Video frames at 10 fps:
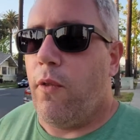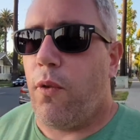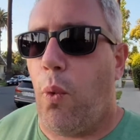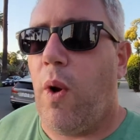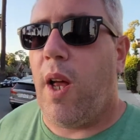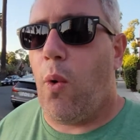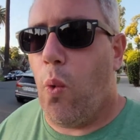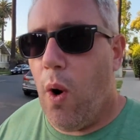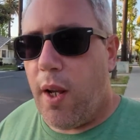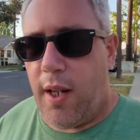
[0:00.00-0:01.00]
for what
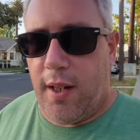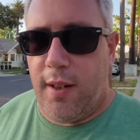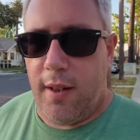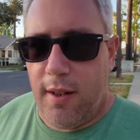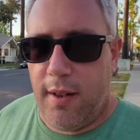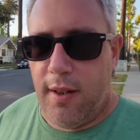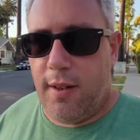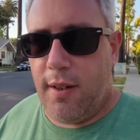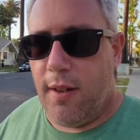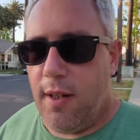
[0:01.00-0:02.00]
I wanted,
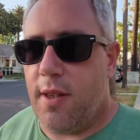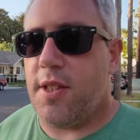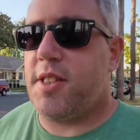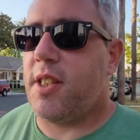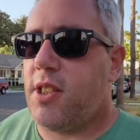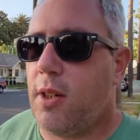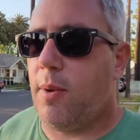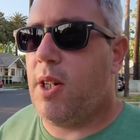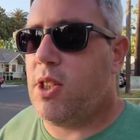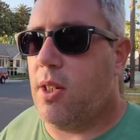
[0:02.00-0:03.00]
the sixth
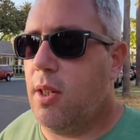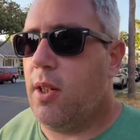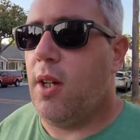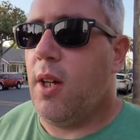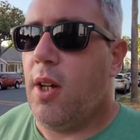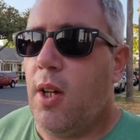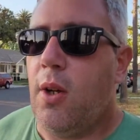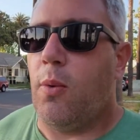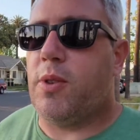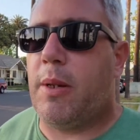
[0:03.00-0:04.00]
generation
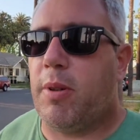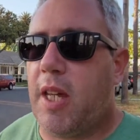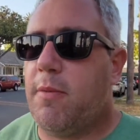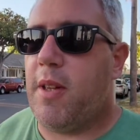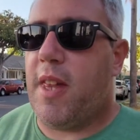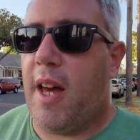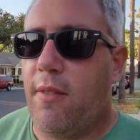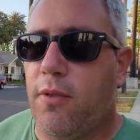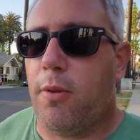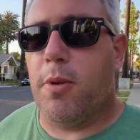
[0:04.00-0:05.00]
was able to give me
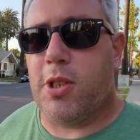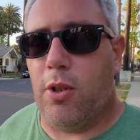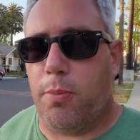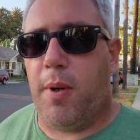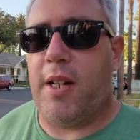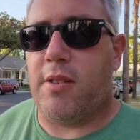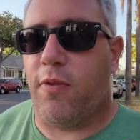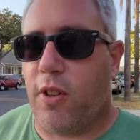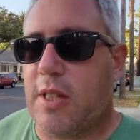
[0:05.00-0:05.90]
that for a much lower price.